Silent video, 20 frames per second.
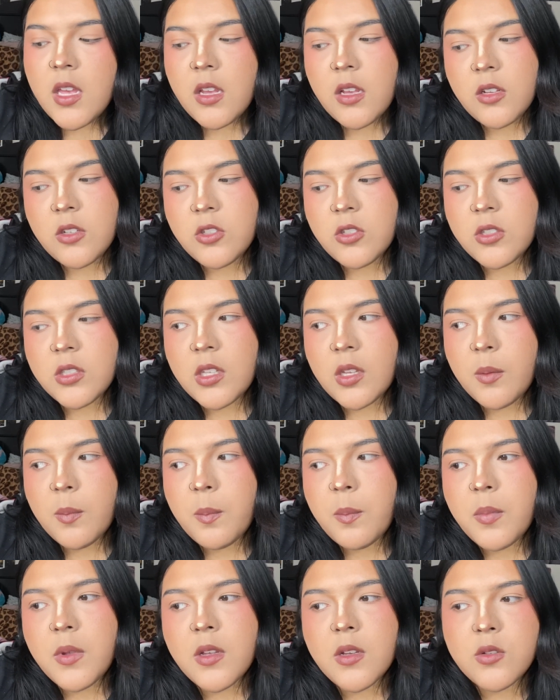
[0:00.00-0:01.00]
And she was like,
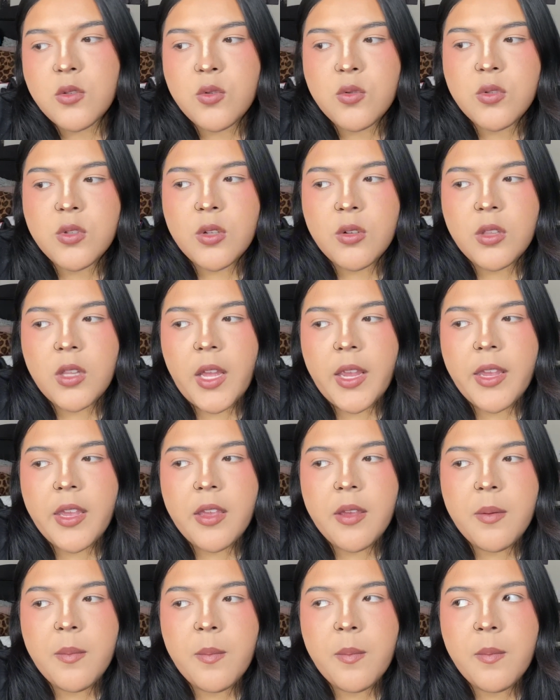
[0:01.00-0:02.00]
because you still like
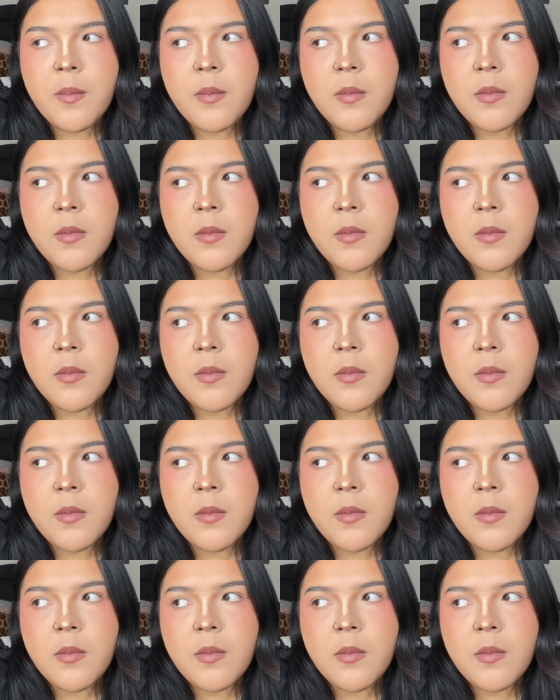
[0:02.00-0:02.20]
him.